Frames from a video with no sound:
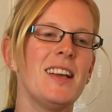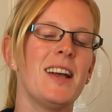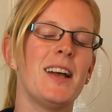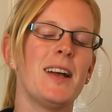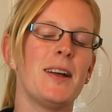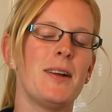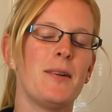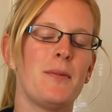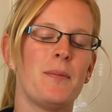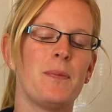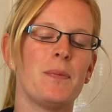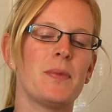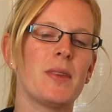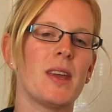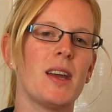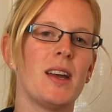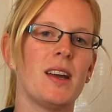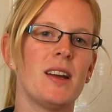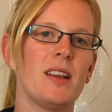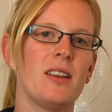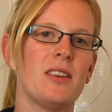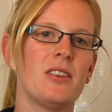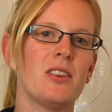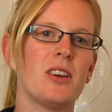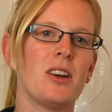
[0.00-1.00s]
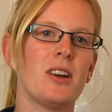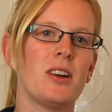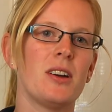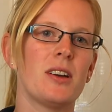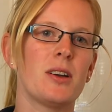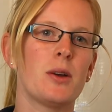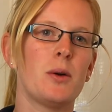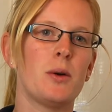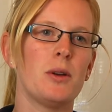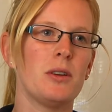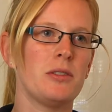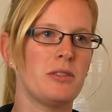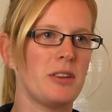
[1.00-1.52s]
and
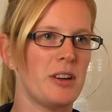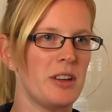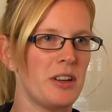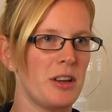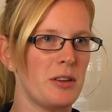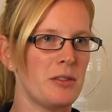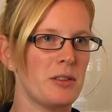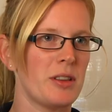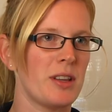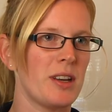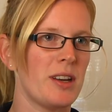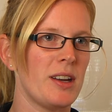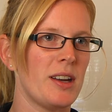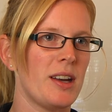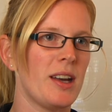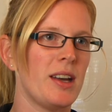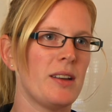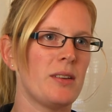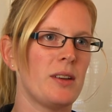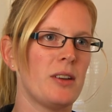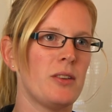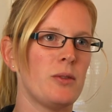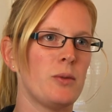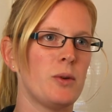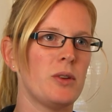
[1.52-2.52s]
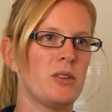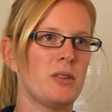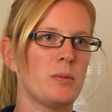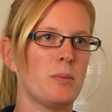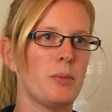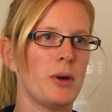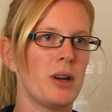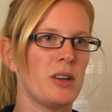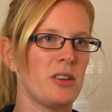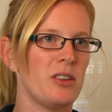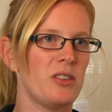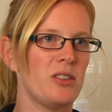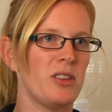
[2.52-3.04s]
I qualified over there and was
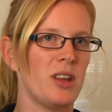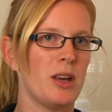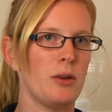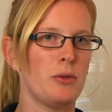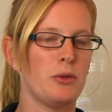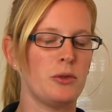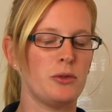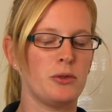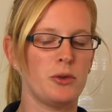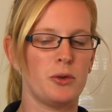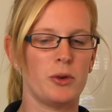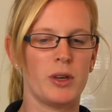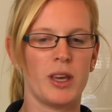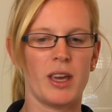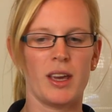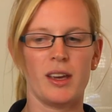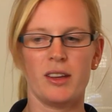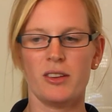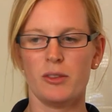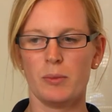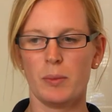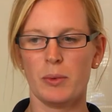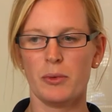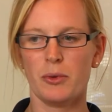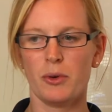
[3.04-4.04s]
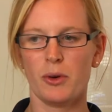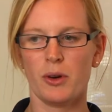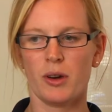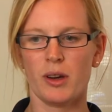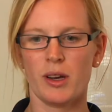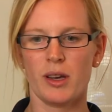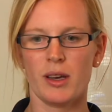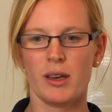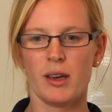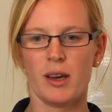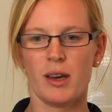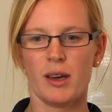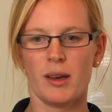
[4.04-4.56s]
in practice there for 4 years before
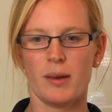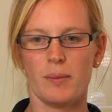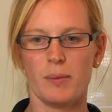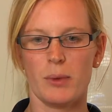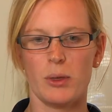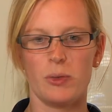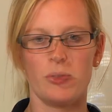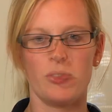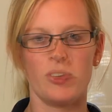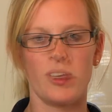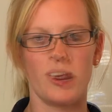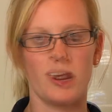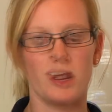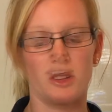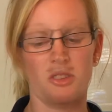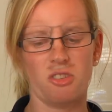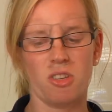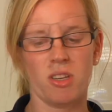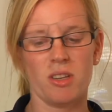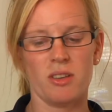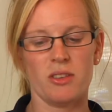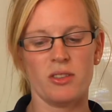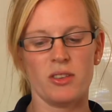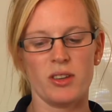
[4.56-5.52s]
I moved here.